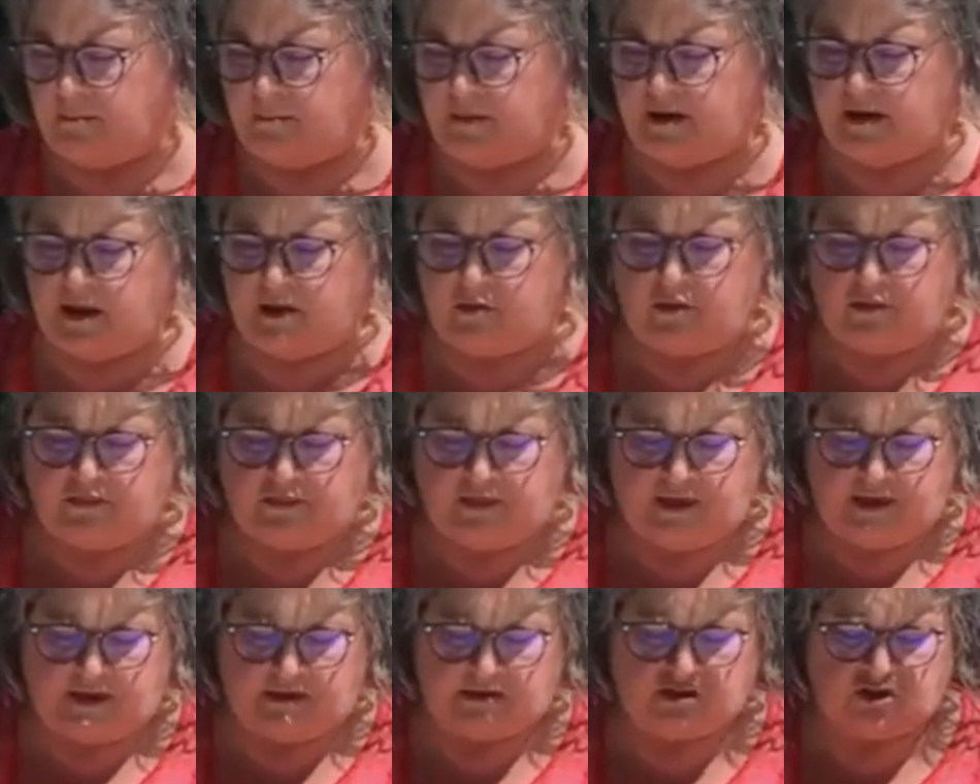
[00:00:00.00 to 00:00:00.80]
Another
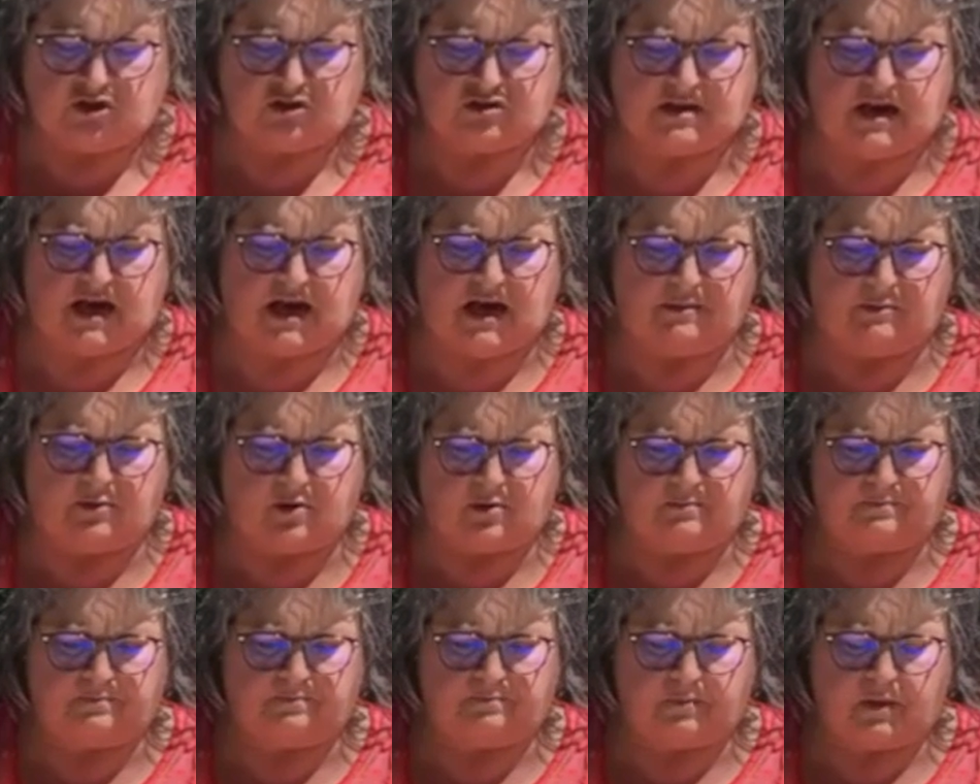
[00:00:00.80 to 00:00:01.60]
thing is your
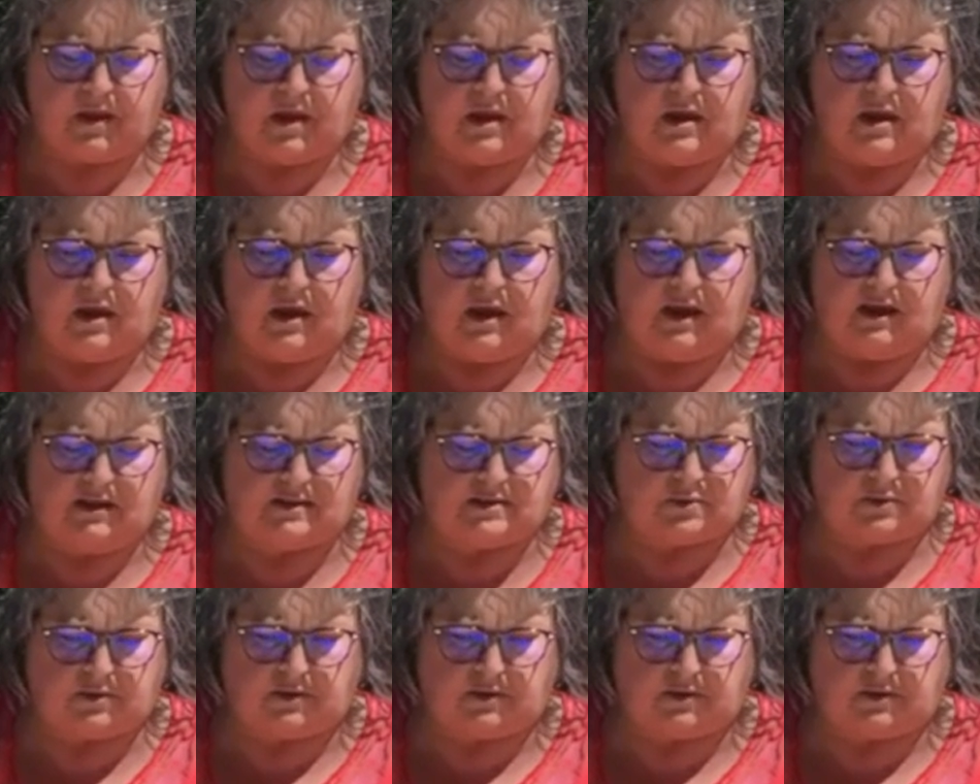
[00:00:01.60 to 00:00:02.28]
timer. It's